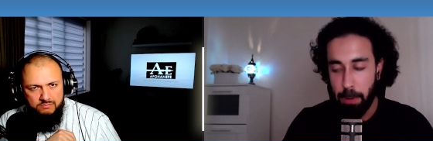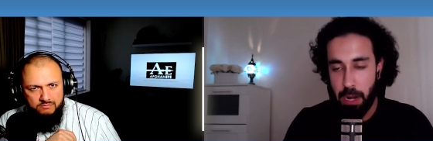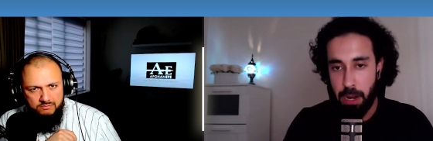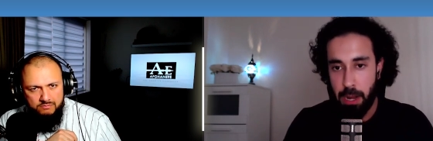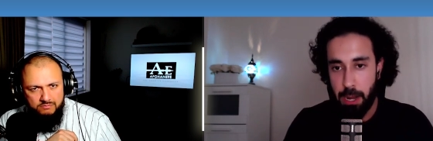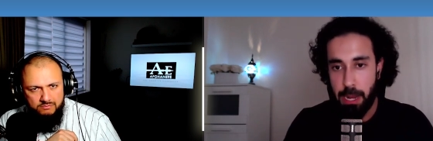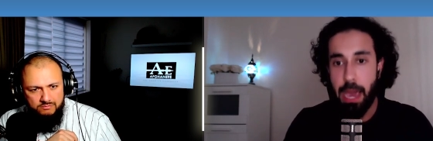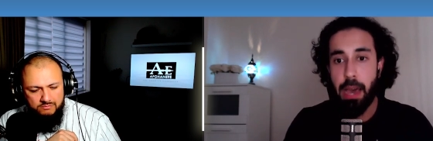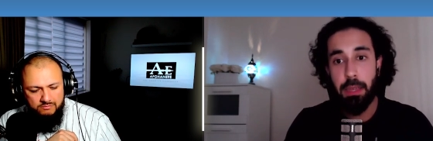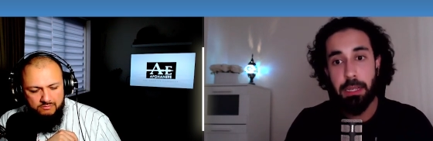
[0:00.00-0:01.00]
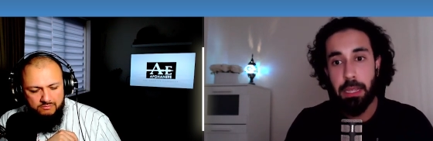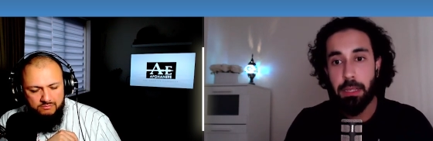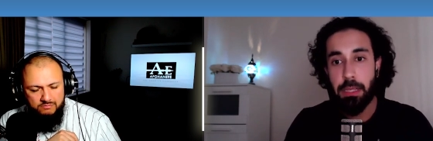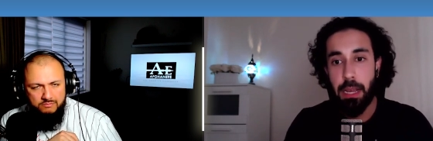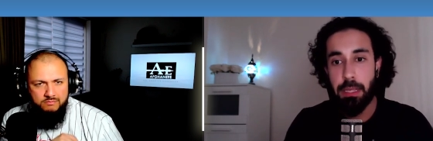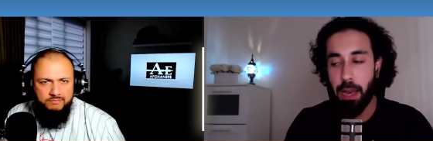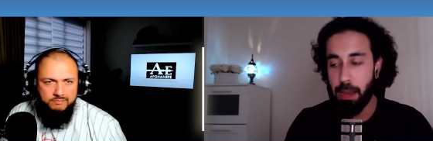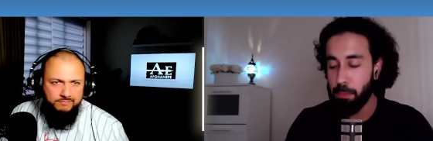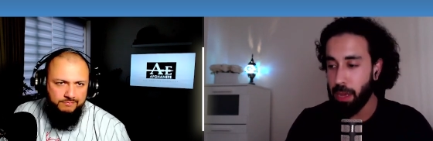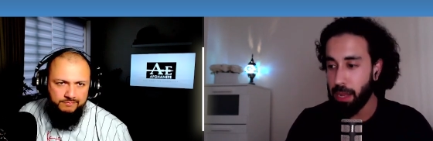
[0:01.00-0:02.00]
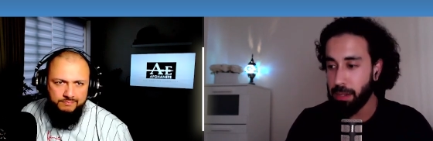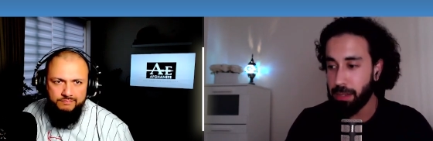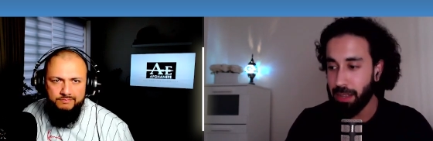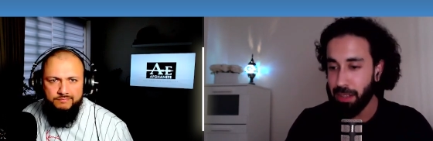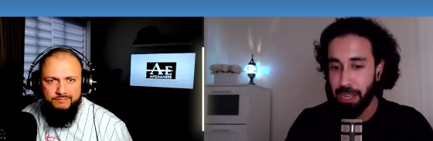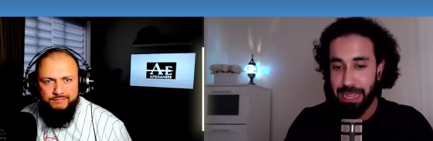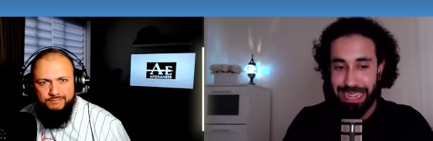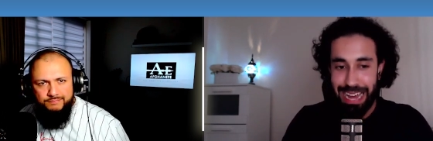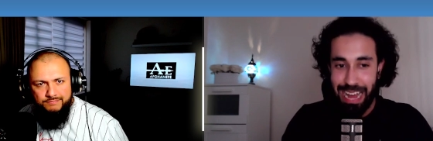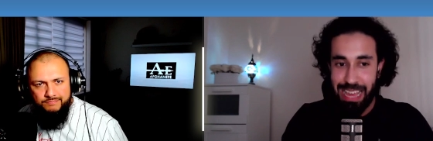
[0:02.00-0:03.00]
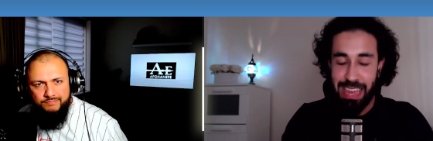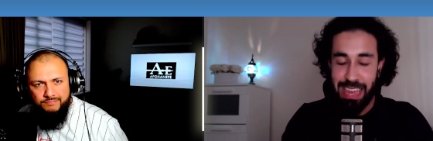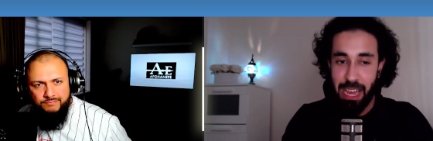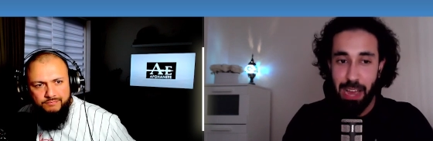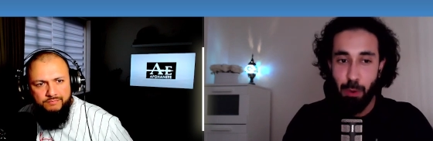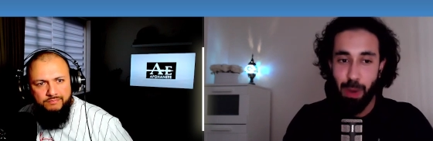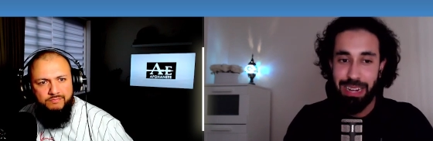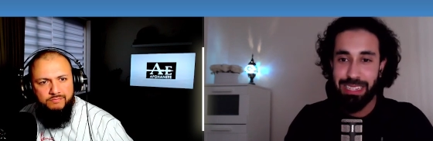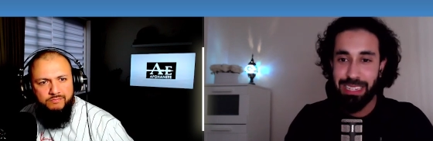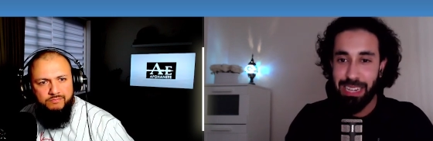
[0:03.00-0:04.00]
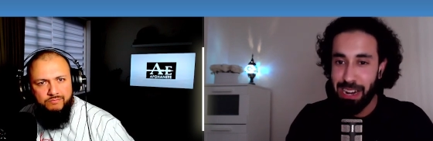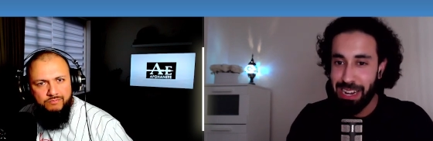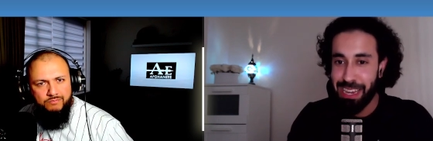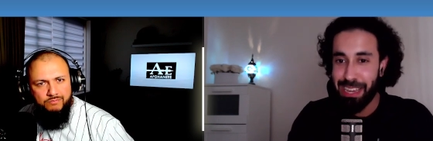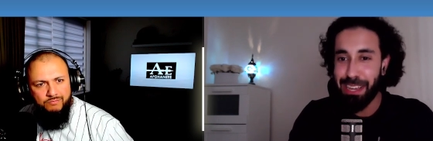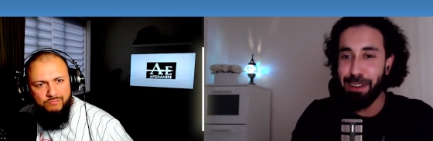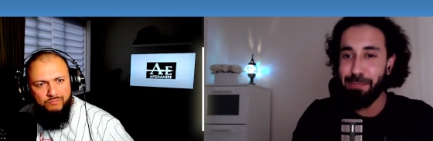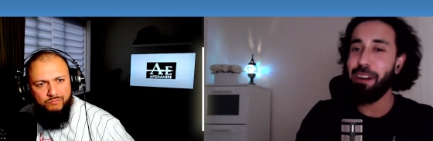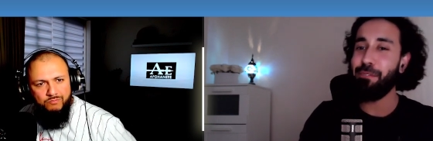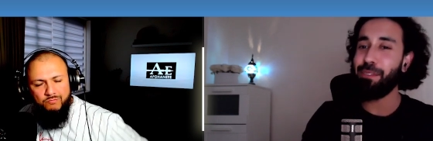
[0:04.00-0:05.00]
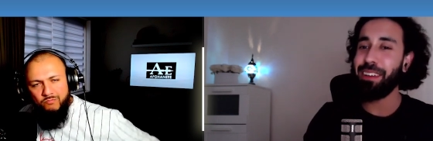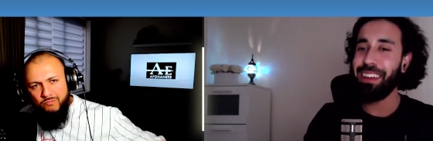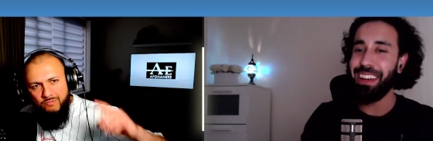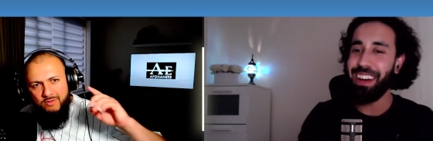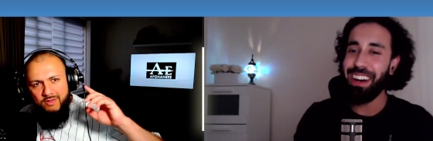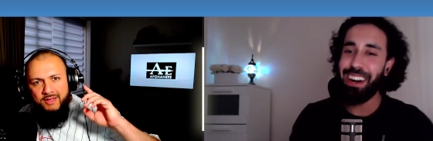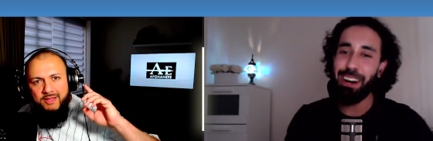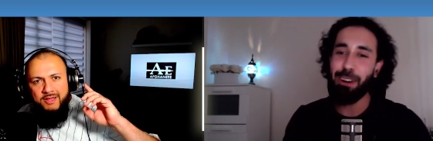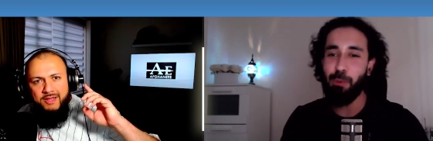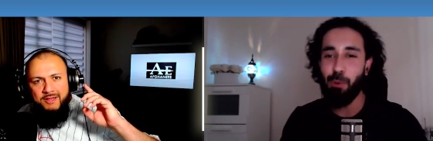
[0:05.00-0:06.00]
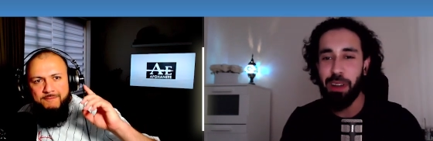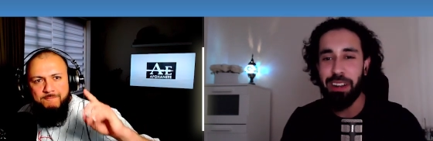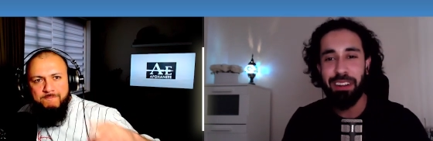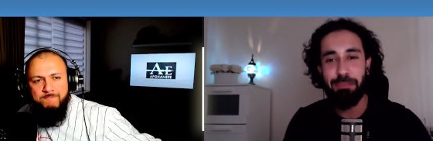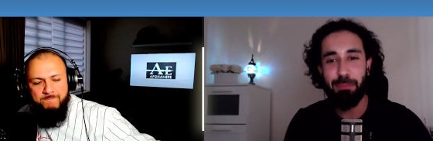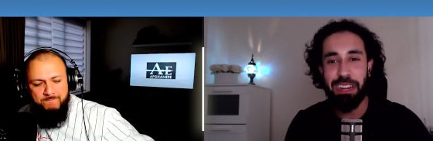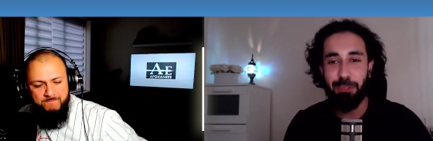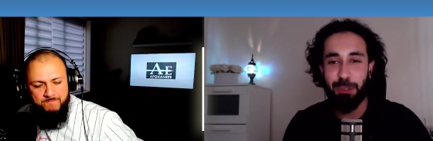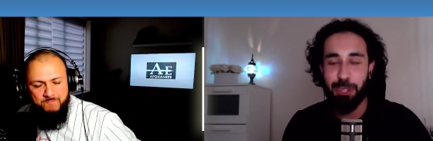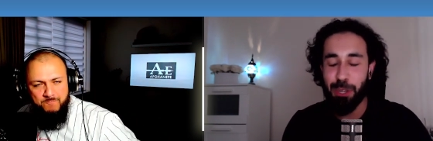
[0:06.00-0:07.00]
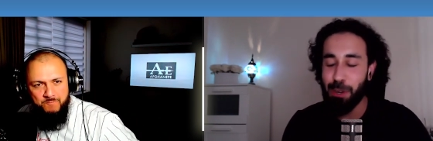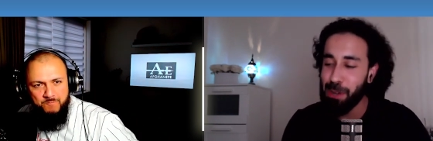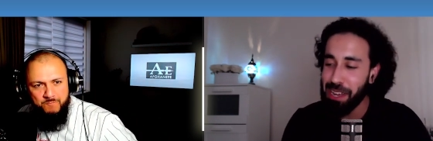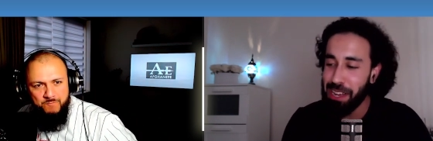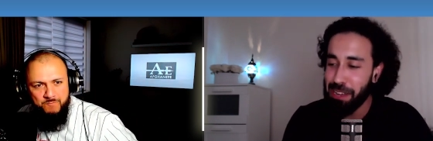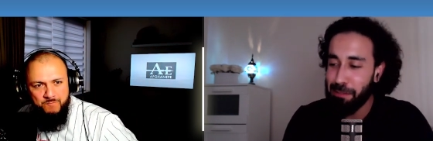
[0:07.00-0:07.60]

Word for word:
Speaker 1: But uh, yeah, these things take time. And I think I went slightly above uh, one minute or so.